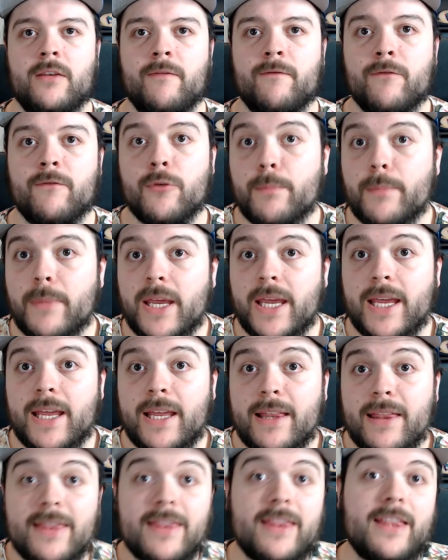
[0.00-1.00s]
For
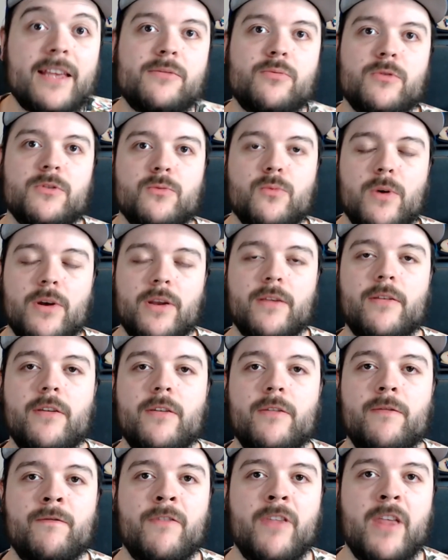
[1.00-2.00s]
me, this was one
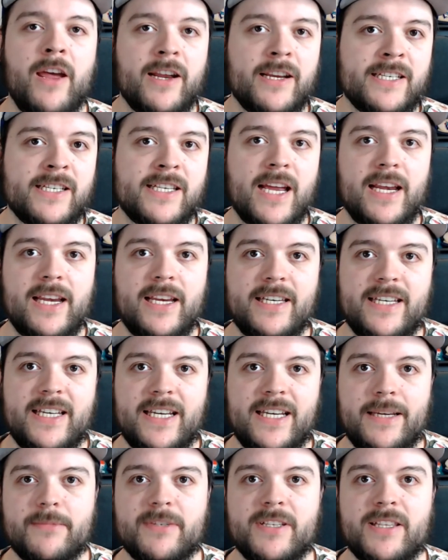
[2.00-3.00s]
of the exciting
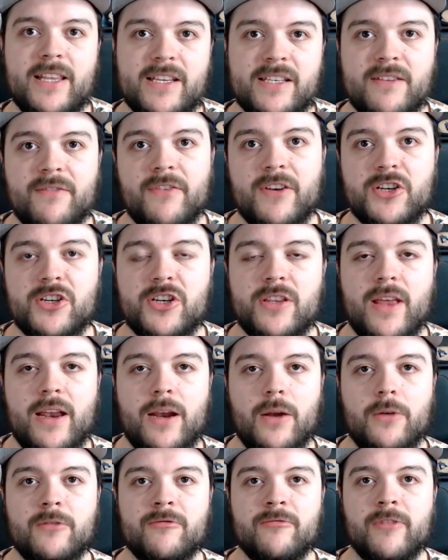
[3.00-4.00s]
teams in this division that
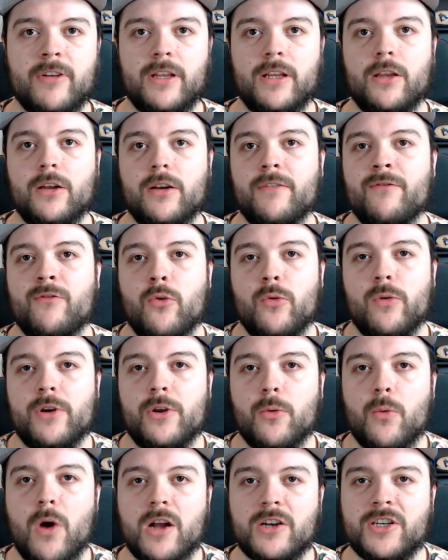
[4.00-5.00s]
I was really looking forward
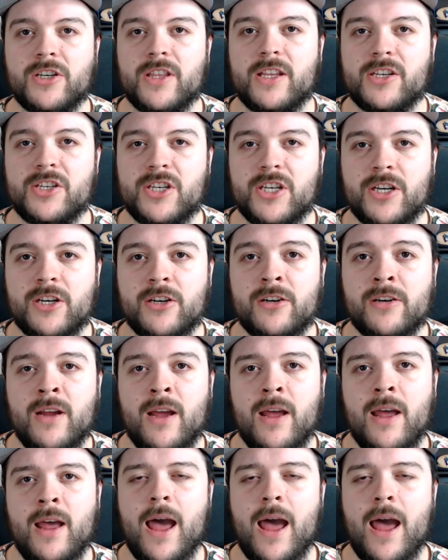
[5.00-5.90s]
to watching this year.